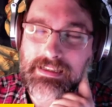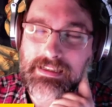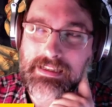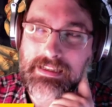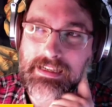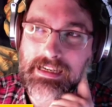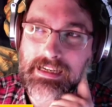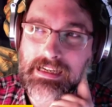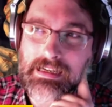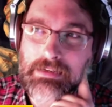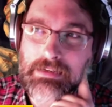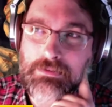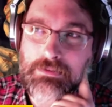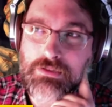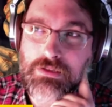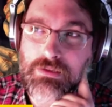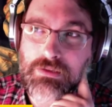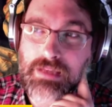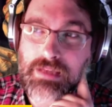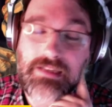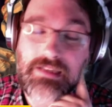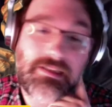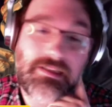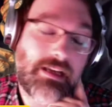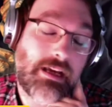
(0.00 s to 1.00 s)
Uh, so
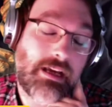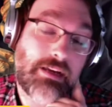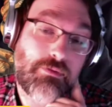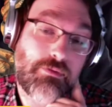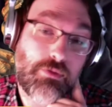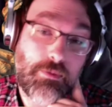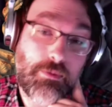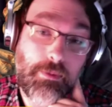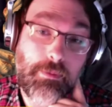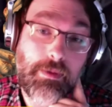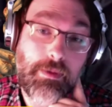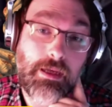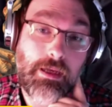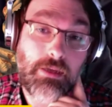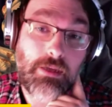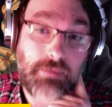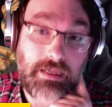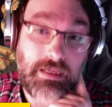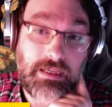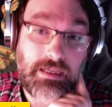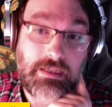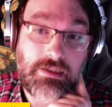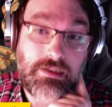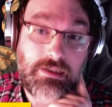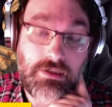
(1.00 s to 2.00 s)
that's kind of what propelled
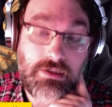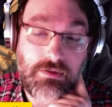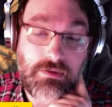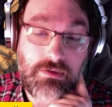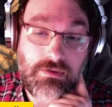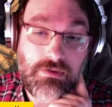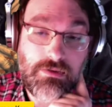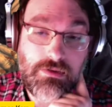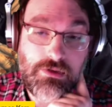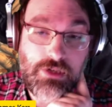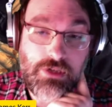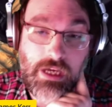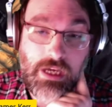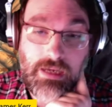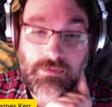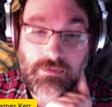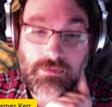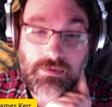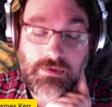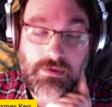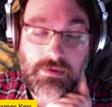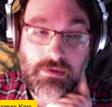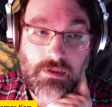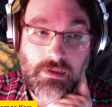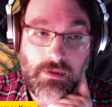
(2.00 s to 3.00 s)
me into
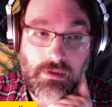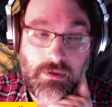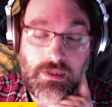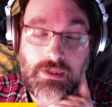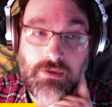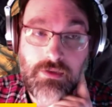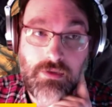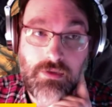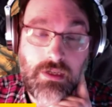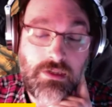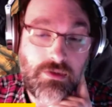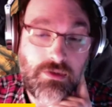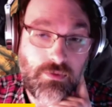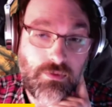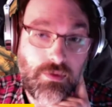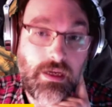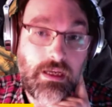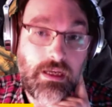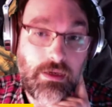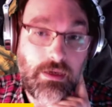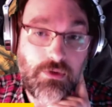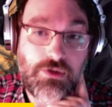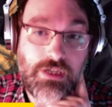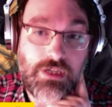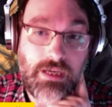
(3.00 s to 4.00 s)
James uh, into into
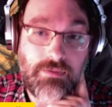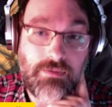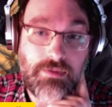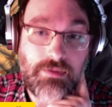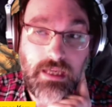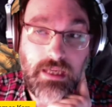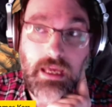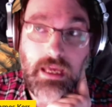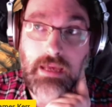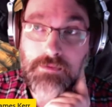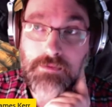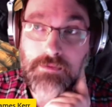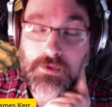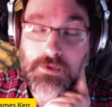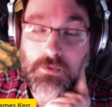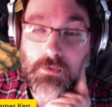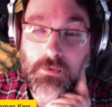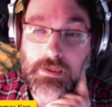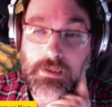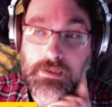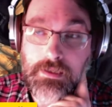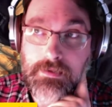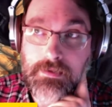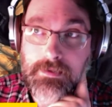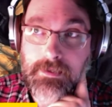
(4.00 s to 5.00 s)
Radio James Games
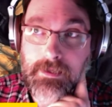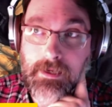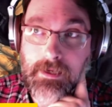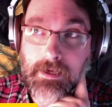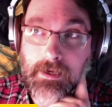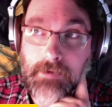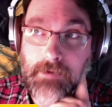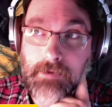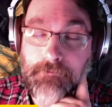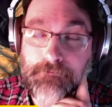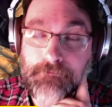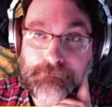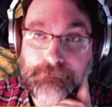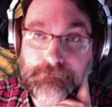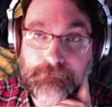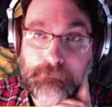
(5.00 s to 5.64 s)
was um,